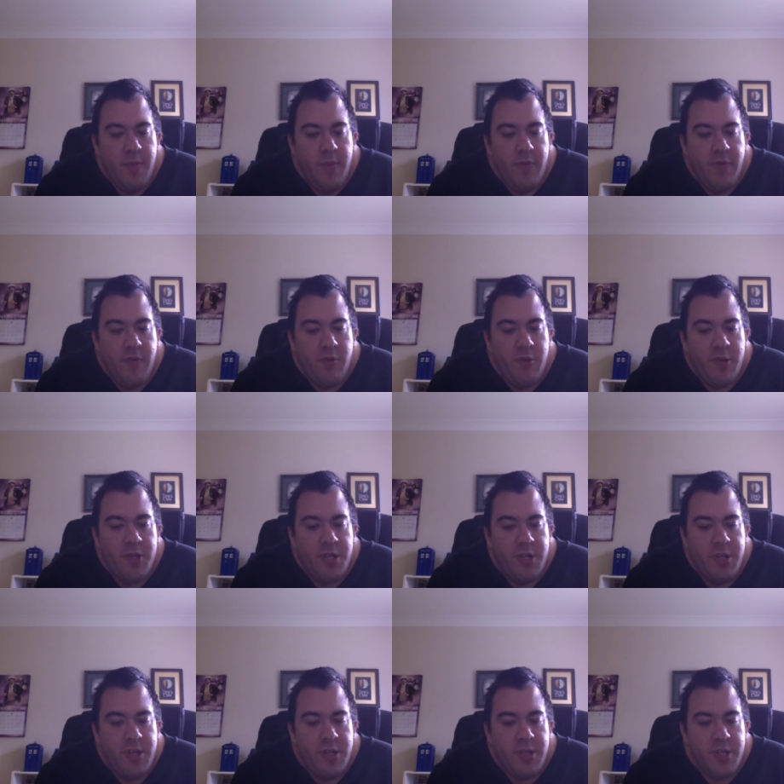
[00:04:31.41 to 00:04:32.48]
before
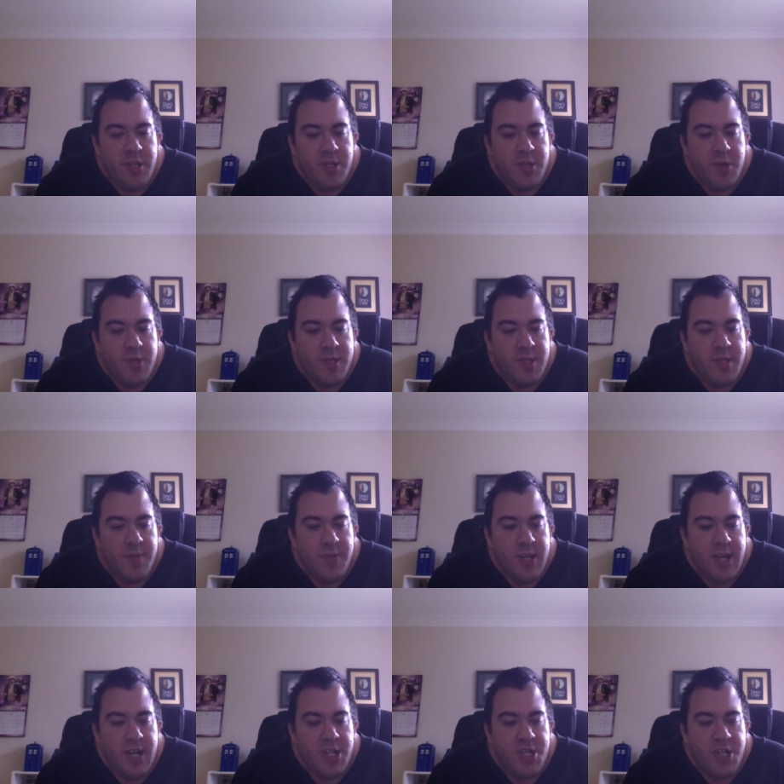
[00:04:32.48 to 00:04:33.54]
returning to the doorstep
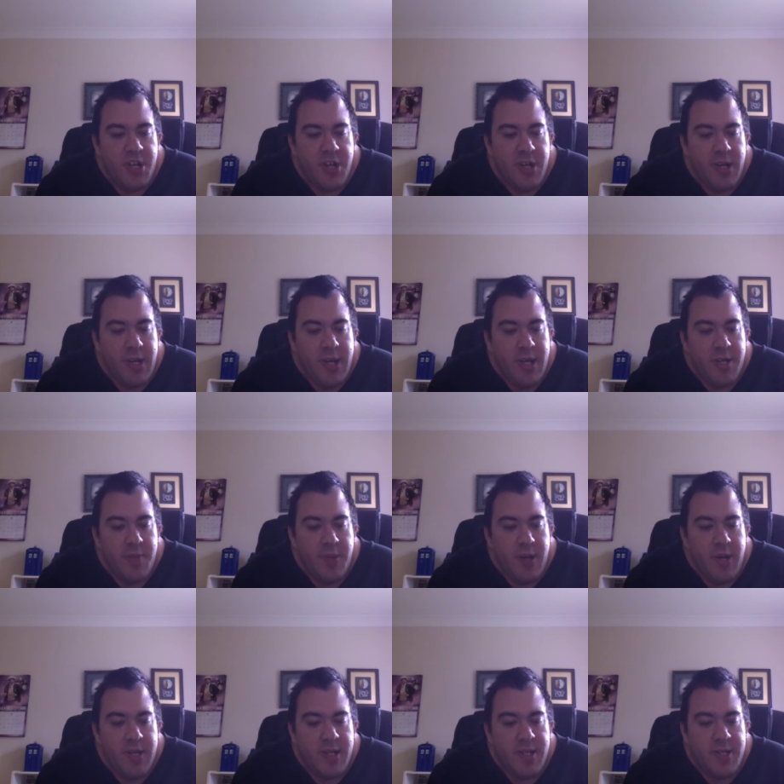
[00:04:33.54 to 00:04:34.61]
to usher her
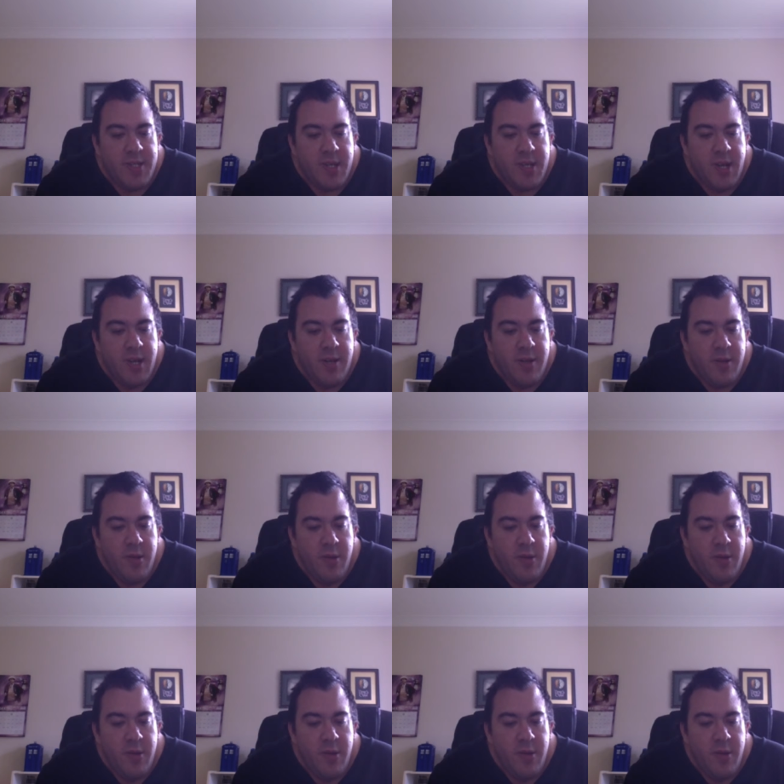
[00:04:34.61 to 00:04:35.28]
counterpart inside,